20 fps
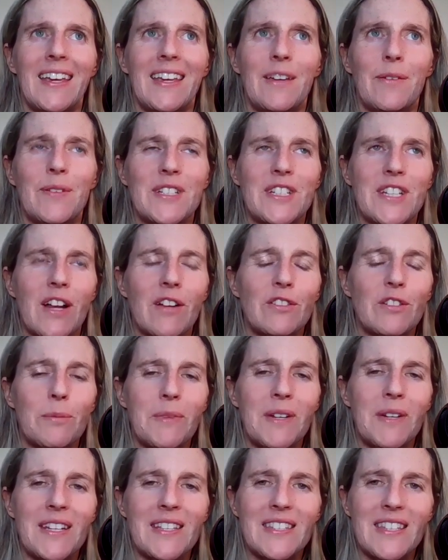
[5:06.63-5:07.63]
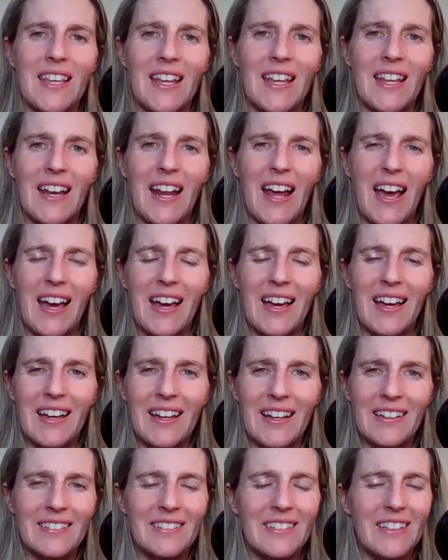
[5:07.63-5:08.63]
he reached out to me and he said,
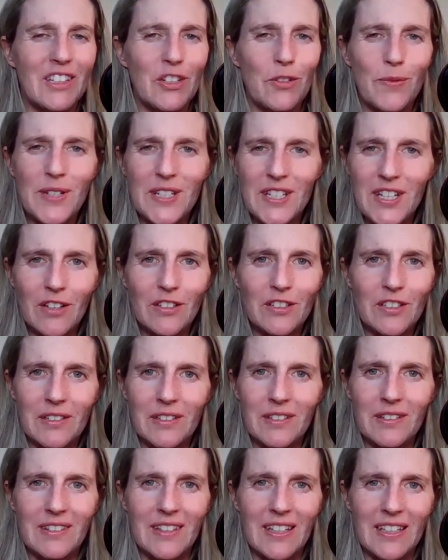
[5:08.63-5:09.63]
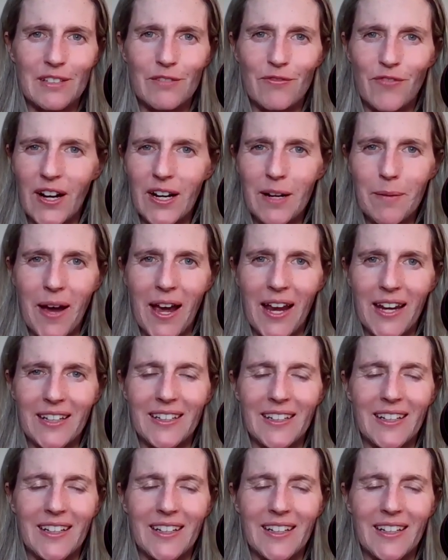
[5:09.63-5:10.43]
can you reach out to this friend of mine?